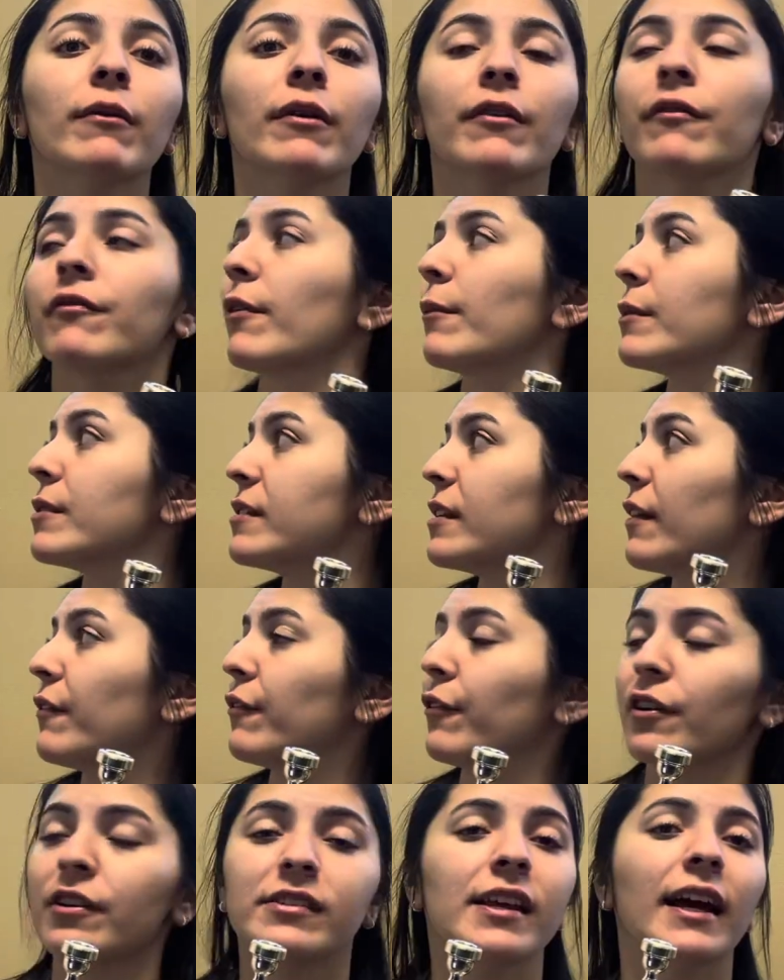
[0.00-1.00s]
it
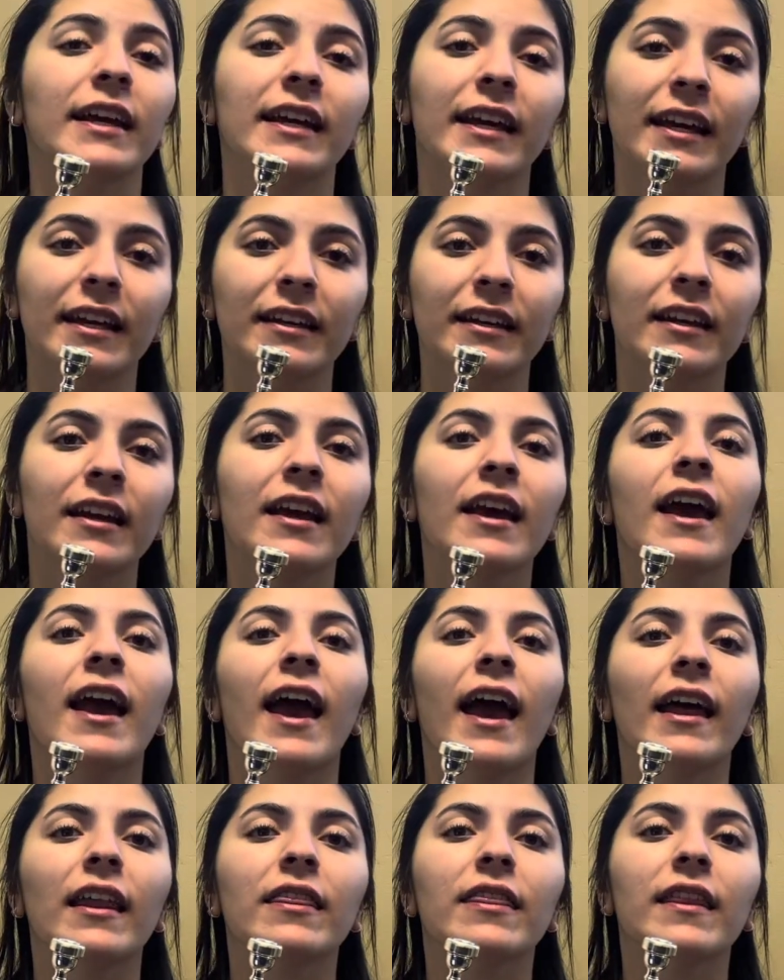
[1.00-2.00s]
for a second
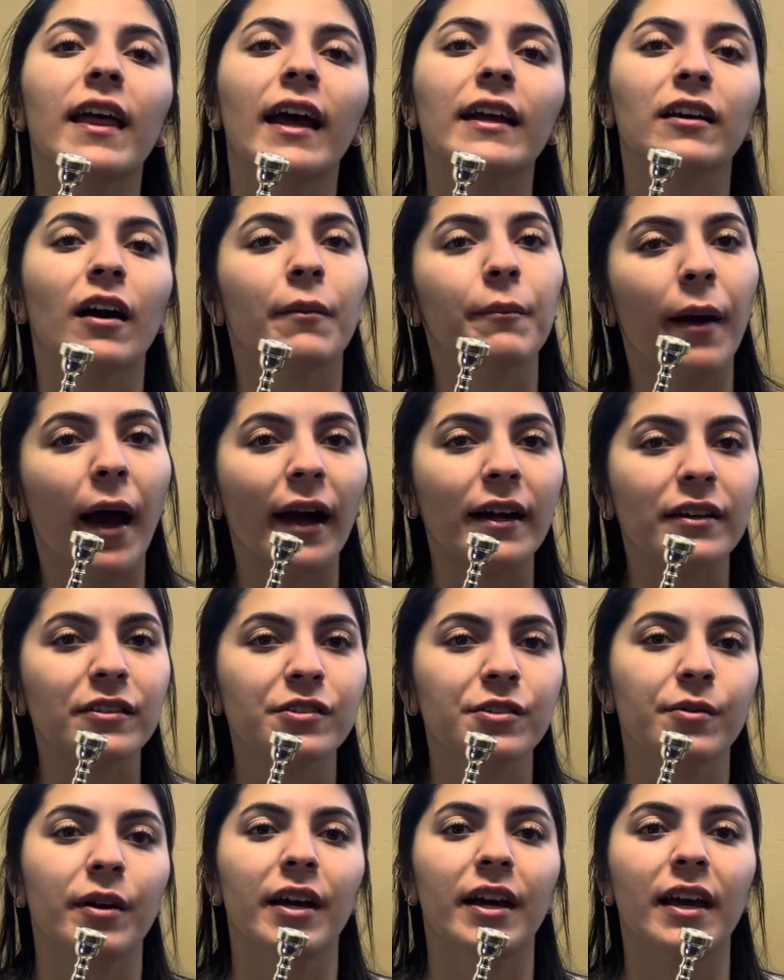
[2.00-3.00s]
and then come back
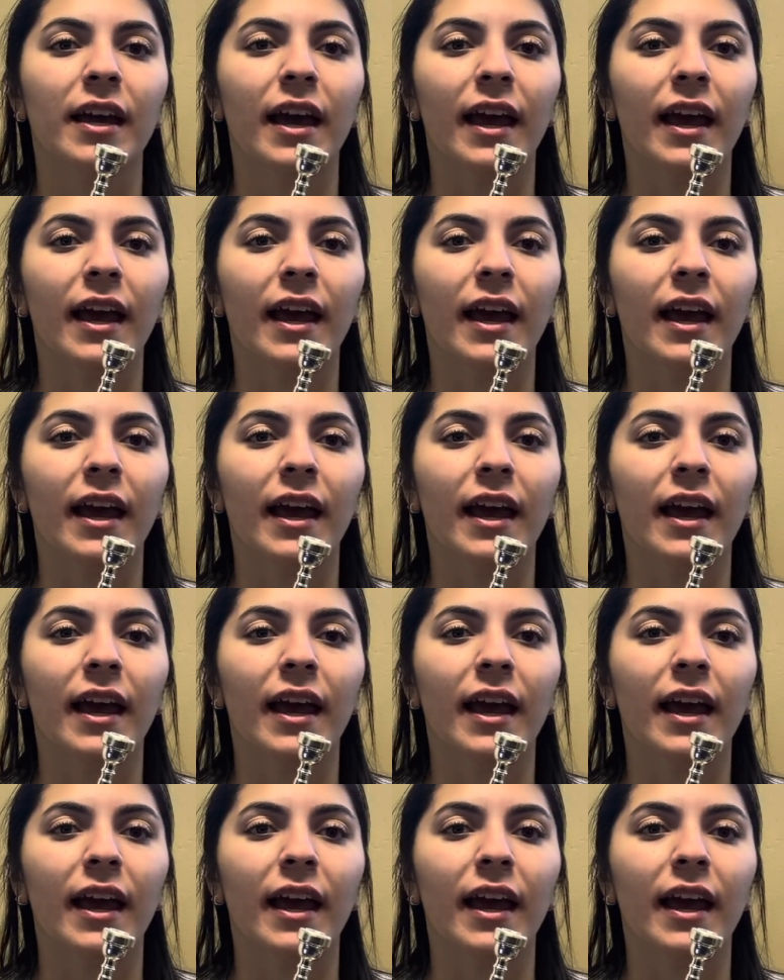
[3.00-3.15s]
to it